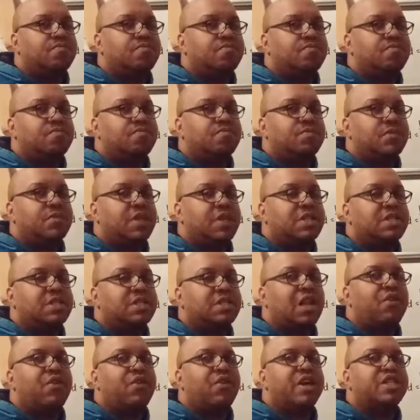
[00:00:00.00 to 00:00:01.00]

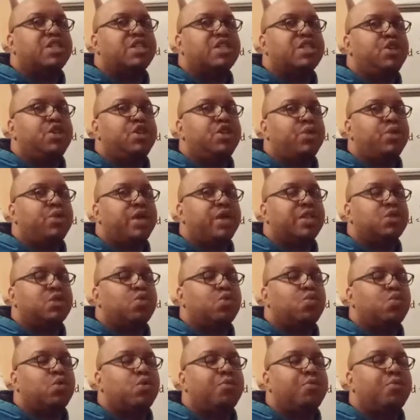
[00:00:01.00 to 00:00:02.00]
Acceleration units
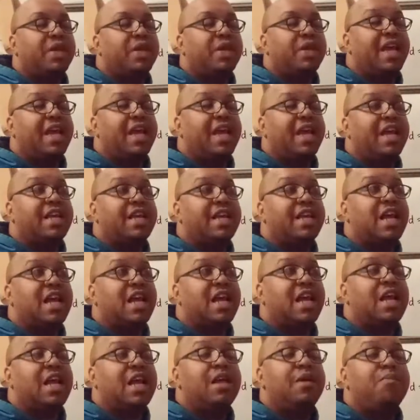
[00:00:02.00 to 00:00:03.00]
would be in
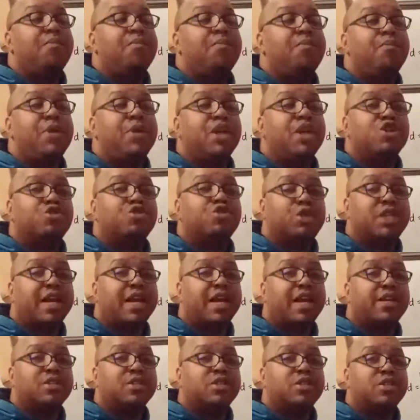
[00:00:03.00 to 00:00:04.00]
meters per
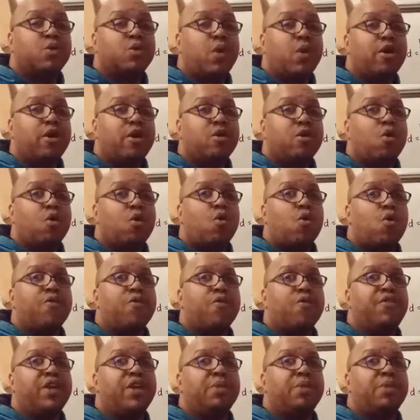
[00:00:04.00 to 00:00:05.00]
second squared or
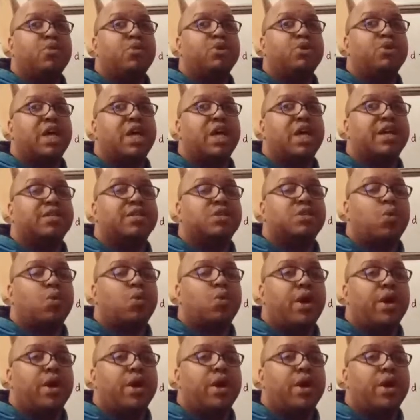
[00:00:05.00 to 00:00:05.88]
feet per second squared.